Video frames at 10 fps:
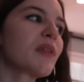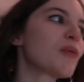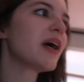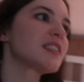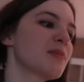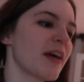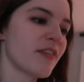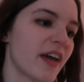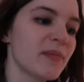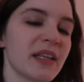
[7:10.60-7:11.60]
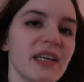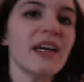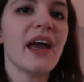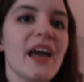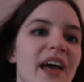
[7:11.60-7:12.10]
with the rest of my
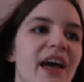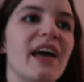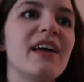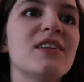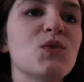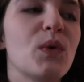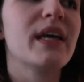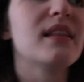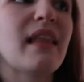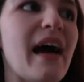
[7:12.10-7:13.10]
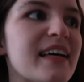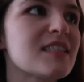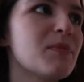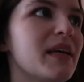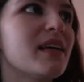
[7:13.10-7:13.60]
family, and we
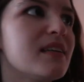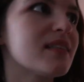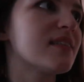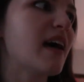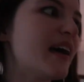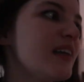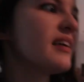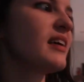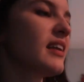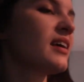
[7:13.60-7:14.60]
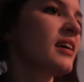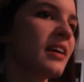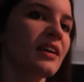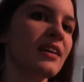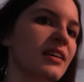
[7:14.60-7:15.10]
last minute decided. Same
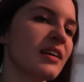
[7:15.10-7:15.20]
thing we